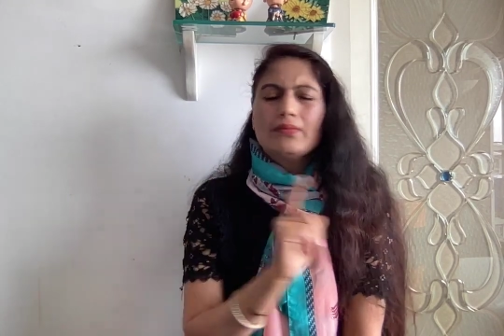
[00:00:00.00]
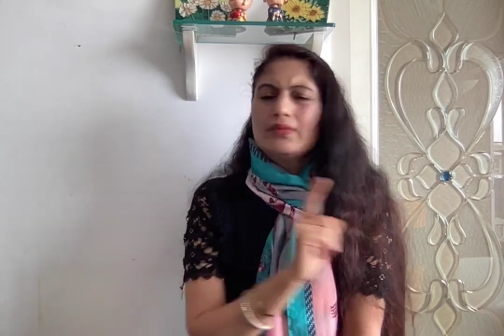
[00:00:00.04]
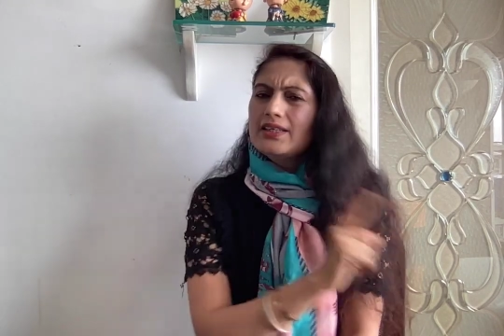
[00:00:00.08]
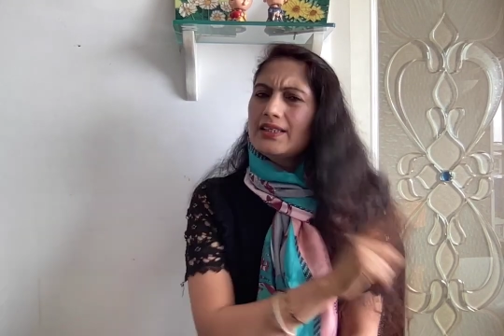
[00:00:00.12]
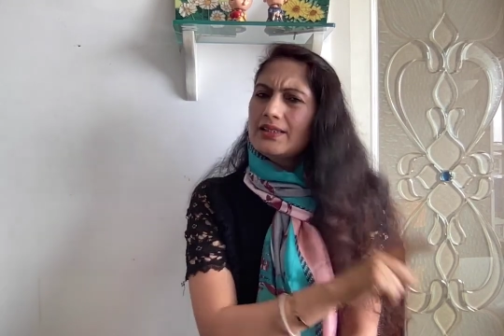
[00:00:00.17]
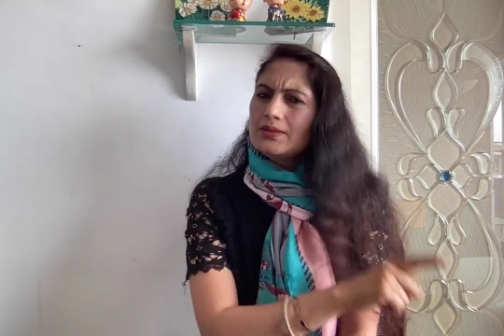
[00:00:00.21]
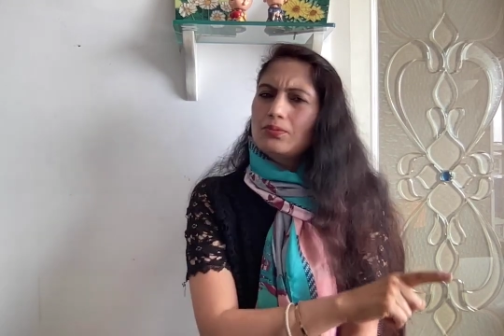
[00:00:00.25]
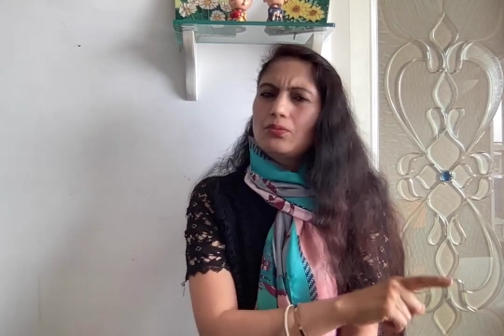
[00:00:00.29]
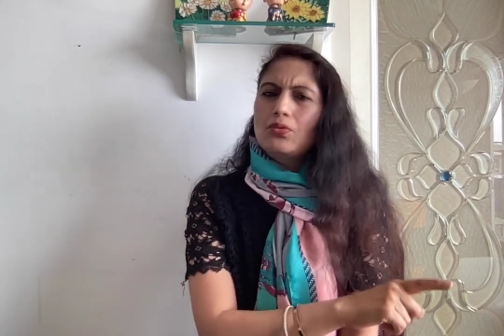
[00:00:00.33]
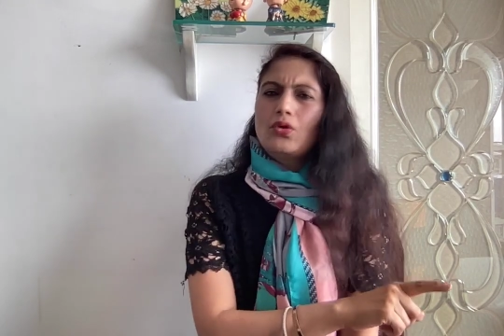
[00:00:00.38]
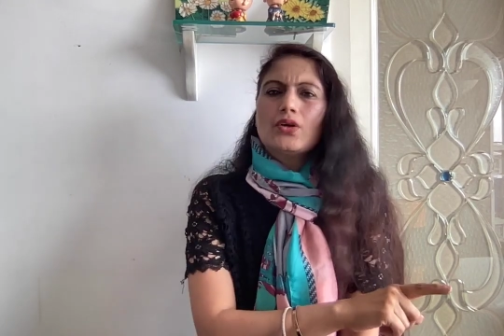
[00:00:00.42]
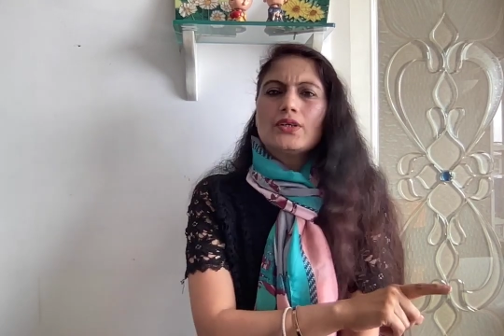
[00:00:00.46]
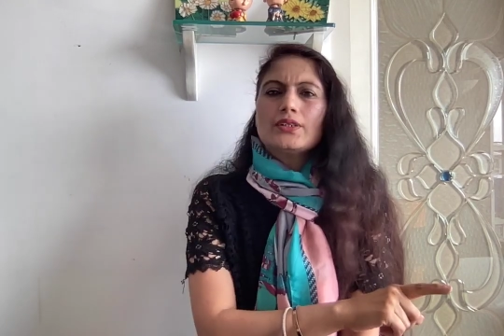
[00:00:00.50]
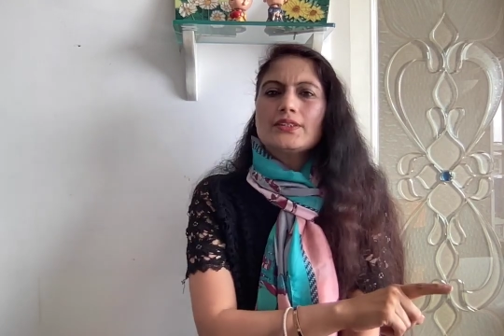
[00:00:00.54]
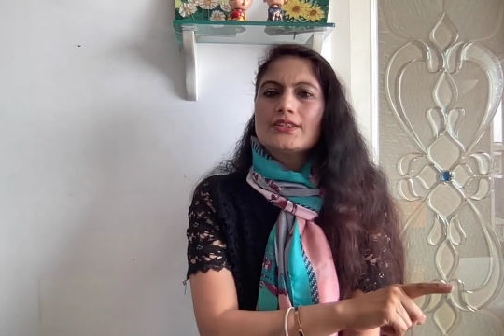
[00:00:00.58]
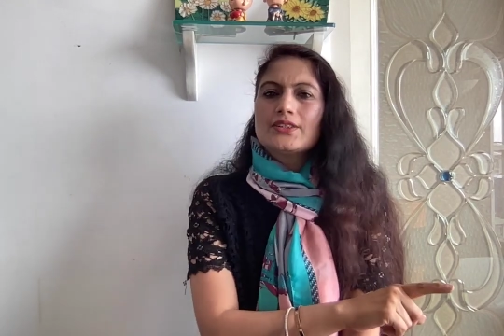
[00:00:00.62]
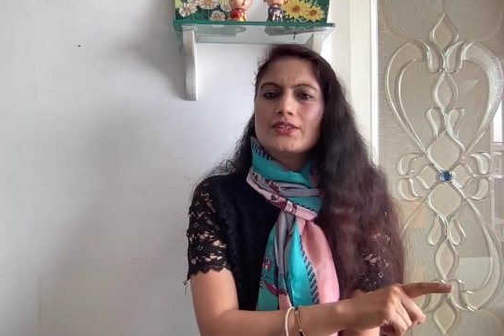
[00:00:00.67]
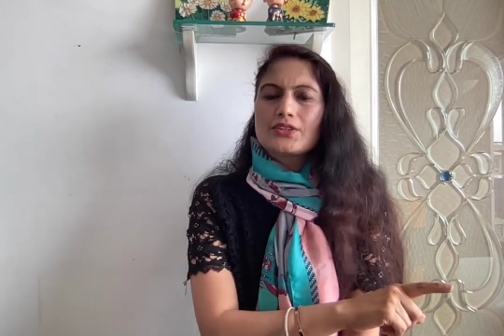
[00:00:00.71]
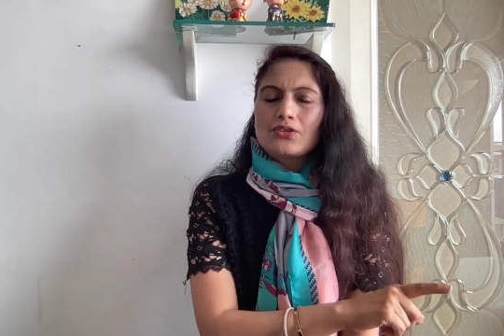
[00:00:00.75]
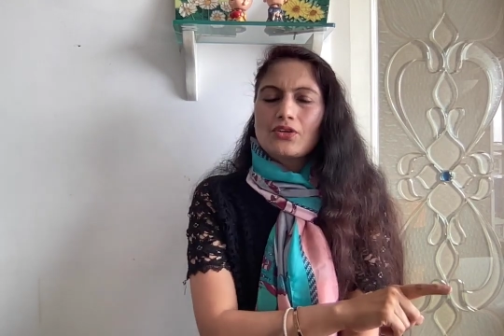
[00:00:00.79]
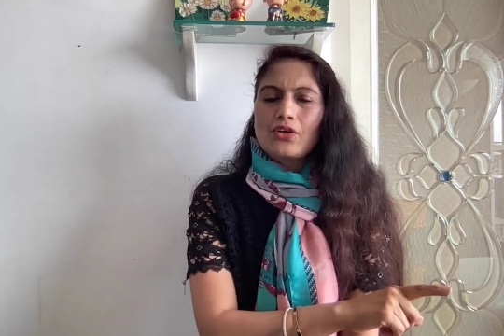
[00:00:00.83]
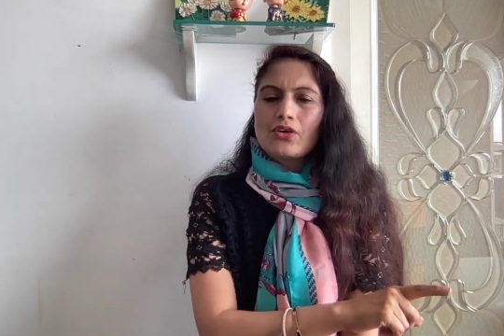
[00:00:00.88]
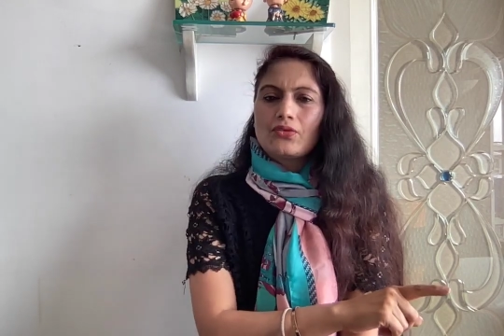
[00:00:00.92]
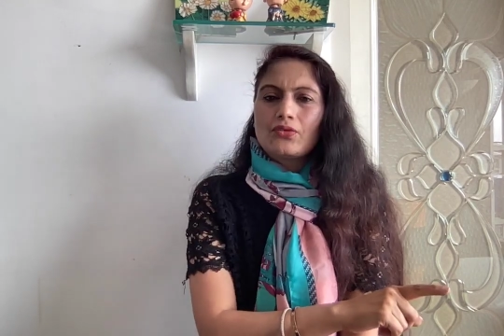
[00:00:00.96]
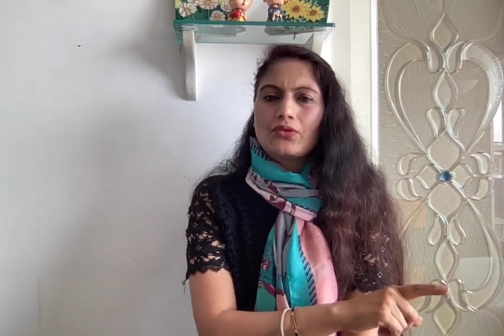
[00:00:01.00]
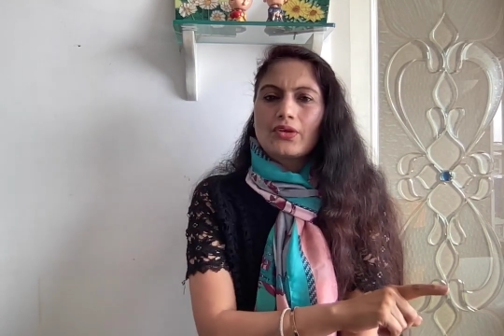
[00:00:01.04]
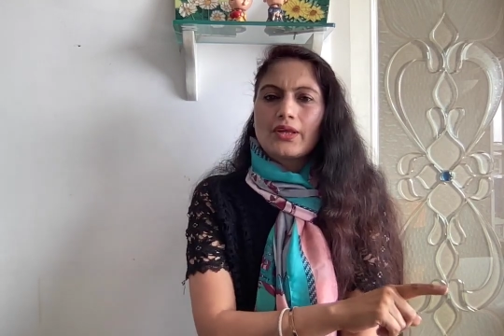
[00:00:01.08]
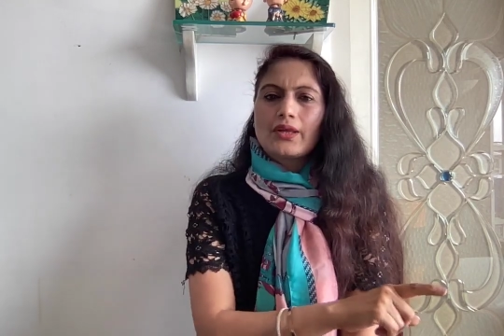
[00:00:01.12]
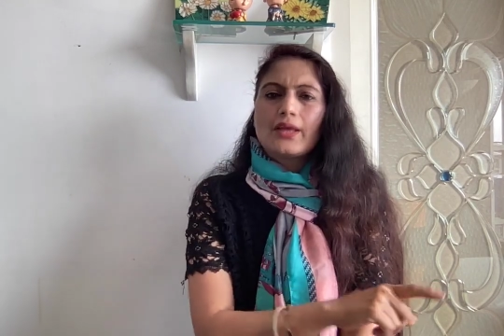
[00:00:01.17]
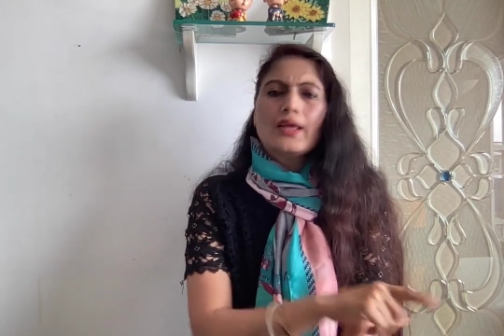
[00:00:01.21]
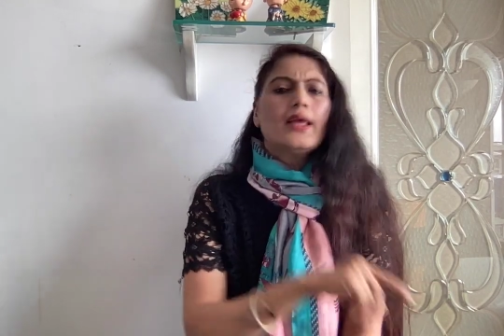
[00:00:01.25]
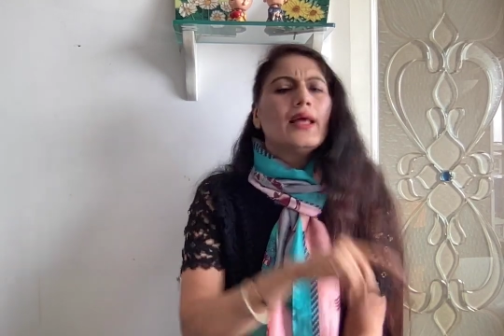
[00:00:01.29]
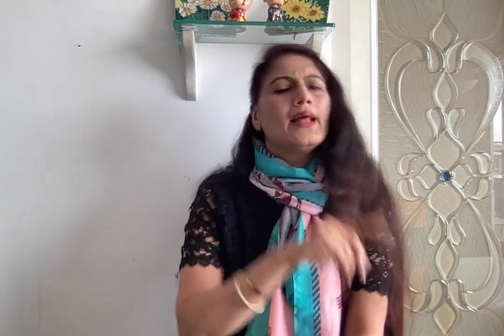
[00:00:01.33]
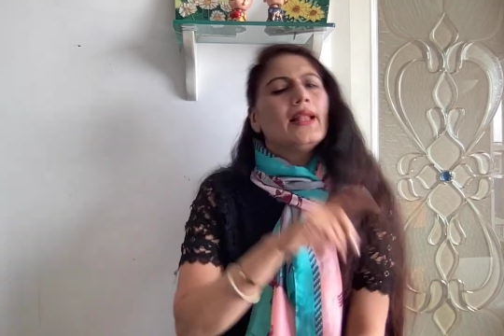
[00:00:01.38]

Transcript: This boss is not okay.